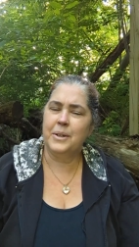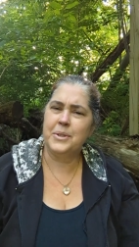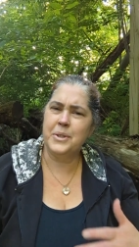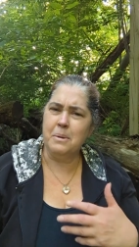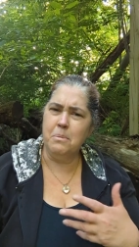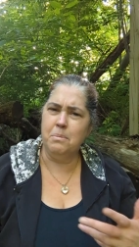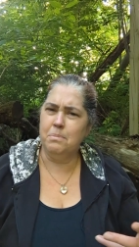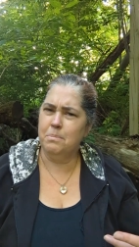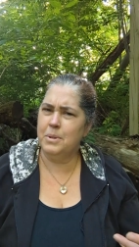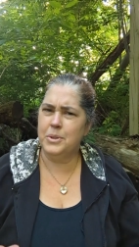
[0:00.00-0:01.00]
some
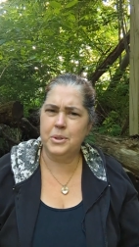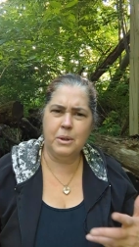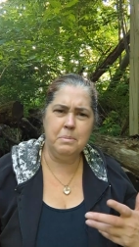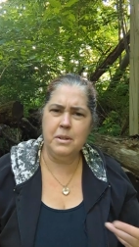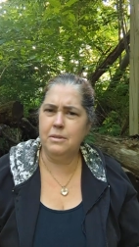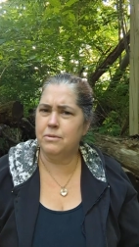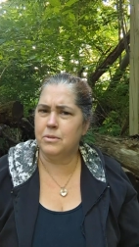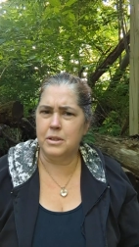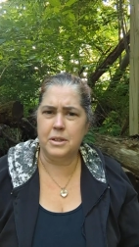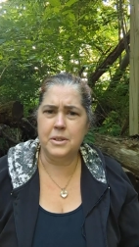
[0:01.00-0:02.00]
descriptive
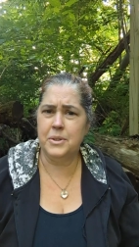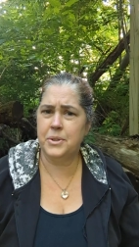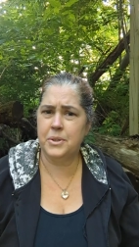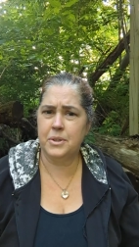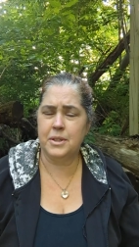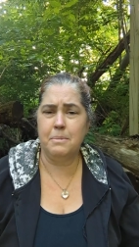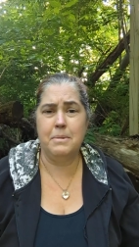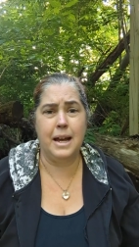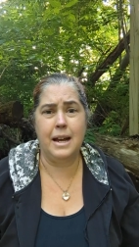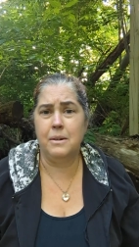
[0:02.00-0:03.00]
words, some
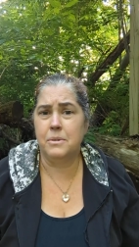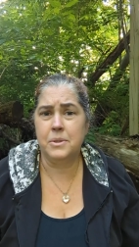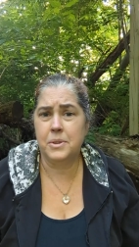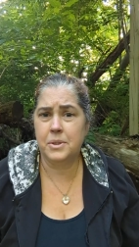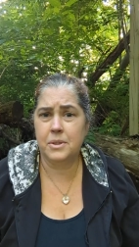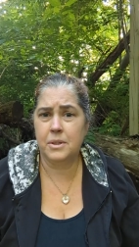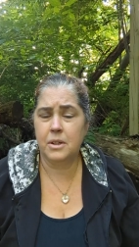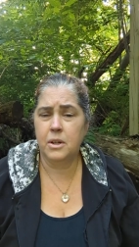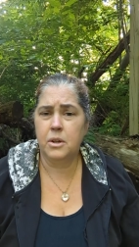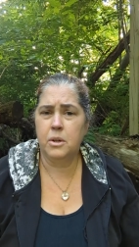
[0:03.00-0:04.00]
nouns,
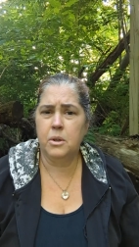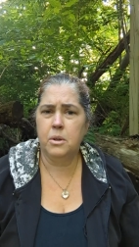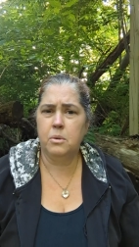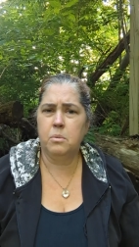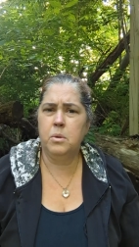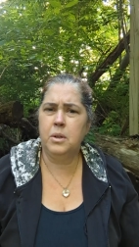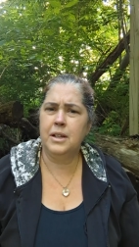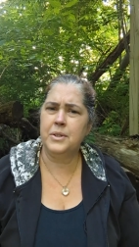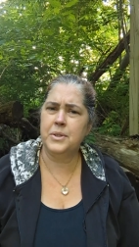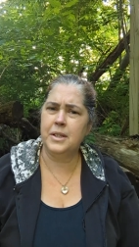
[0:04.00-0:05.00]
were
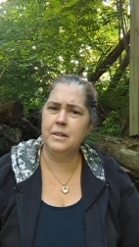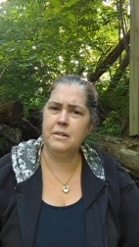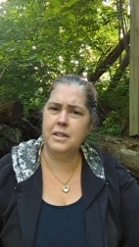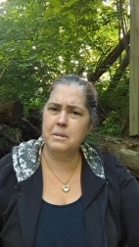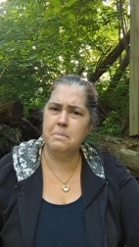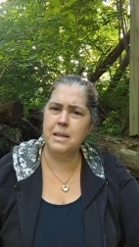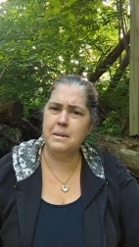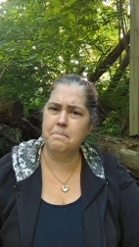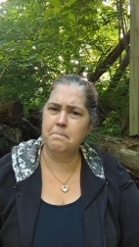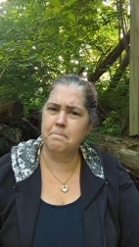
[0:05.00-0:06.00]
considered to be
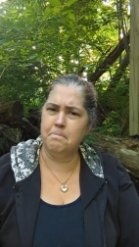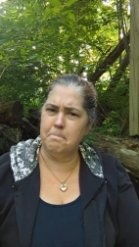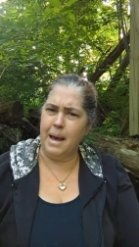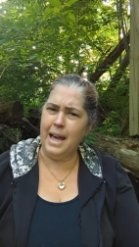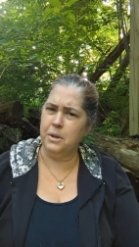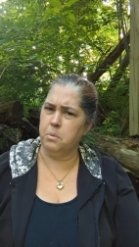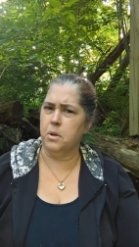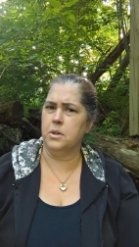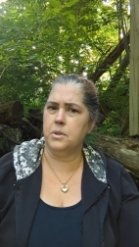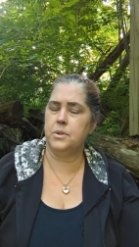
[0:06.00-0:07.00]
bad
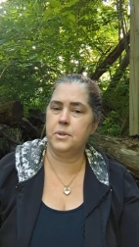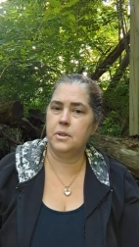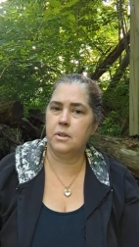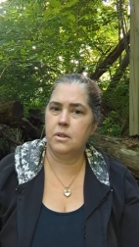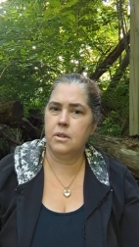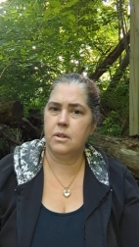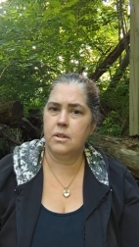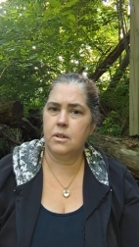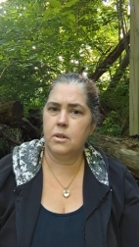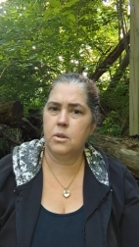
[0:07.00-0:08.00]
words.
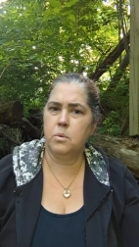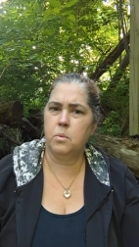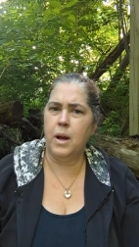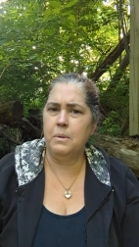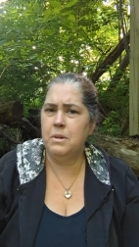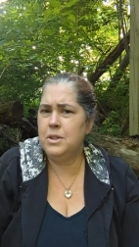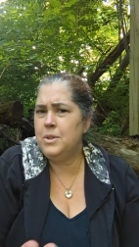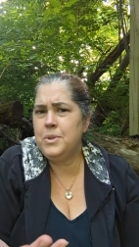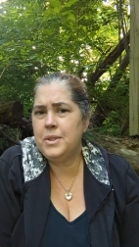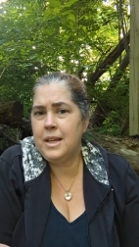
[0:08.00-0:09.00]
Why would
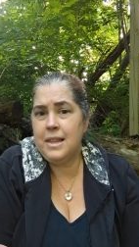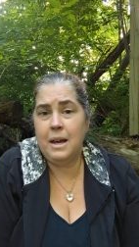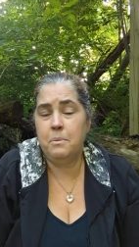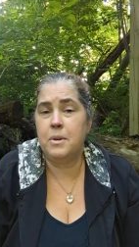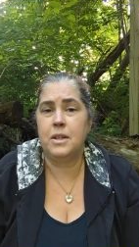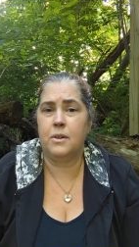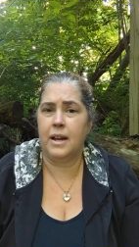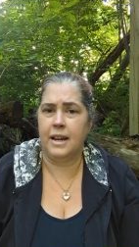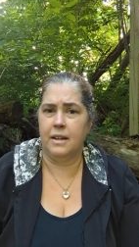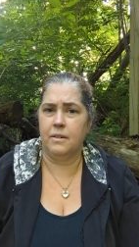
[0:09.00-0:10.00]
you say that when you're
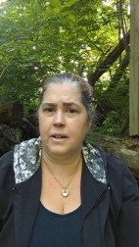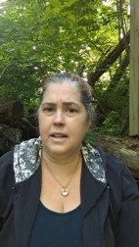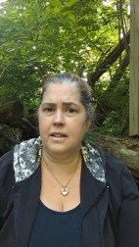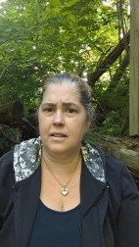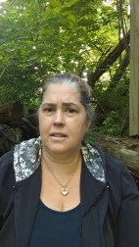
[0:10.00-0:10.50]
angry?